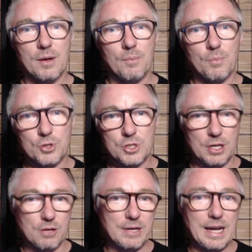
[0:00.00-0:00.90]
pushing
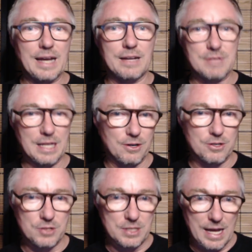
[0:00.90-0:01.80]
creative
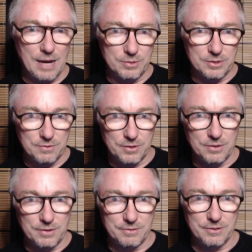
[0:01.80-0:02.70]
territories outwards
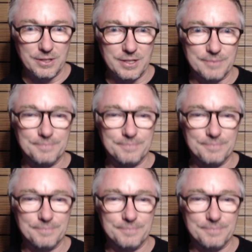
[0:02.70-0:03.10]
further and further.